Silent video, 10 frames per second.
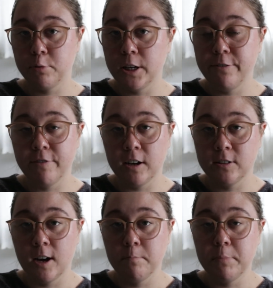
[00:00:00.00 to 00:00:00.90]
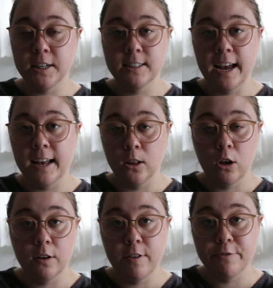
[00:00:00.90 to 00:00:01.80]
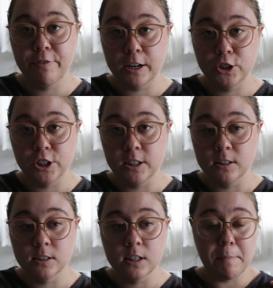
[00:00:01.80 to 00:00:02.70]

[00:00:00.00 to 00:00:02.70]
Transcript: pretty fucked up because I had a lot of infections.